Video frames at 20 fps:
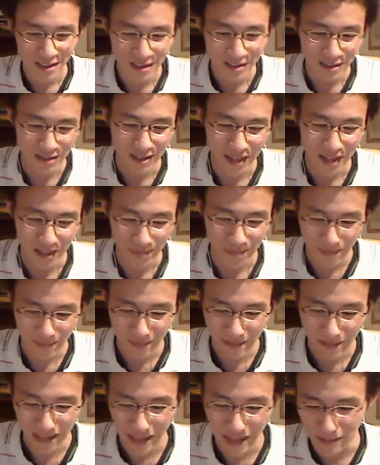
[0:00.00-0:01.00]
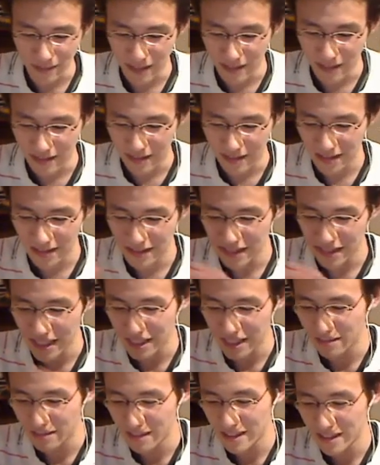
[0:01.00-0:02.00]
Yeah. Anyway,
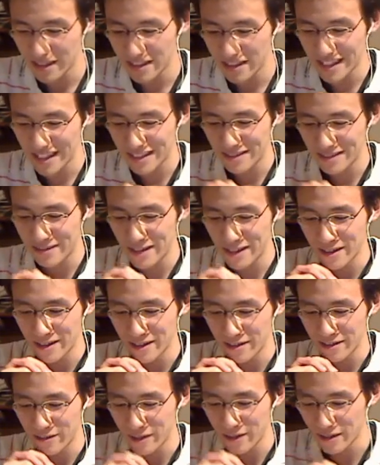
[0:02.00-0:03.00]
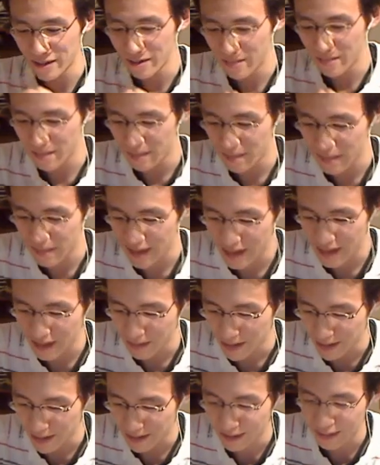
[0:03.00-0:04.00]
next video will be
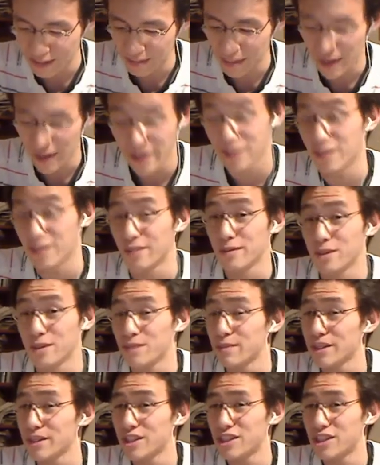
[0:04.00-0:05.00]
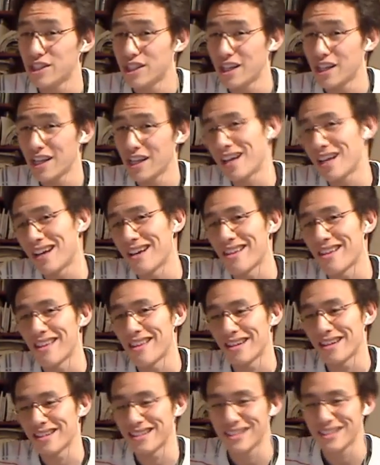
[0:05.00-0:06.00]
about parts of speech, I
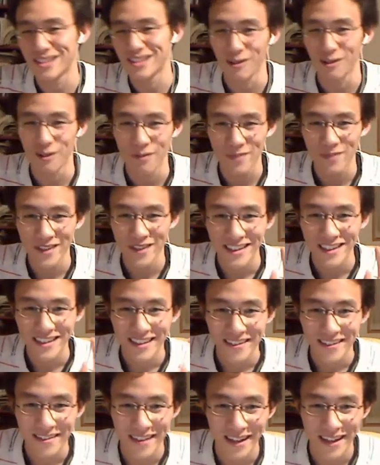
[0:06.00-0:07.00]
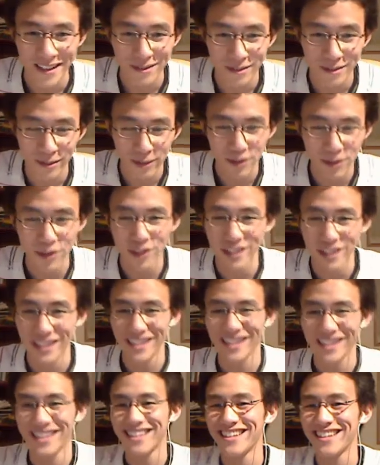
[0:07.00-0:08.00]
think. So, thanks for
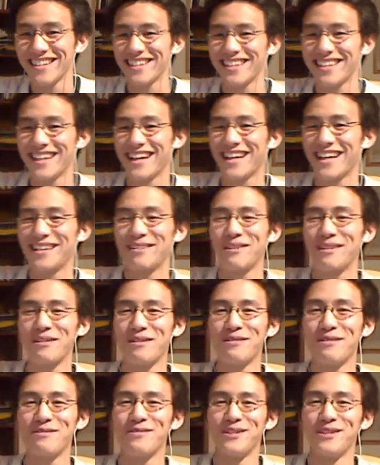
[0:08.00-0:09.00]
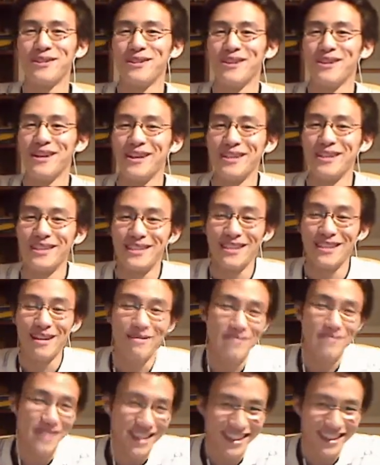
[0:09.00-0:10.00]
watching. I hope you learned
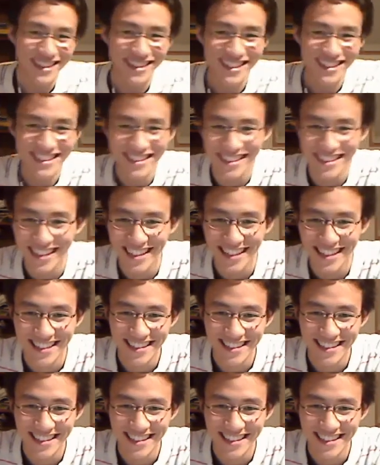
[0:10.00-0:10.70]
something today.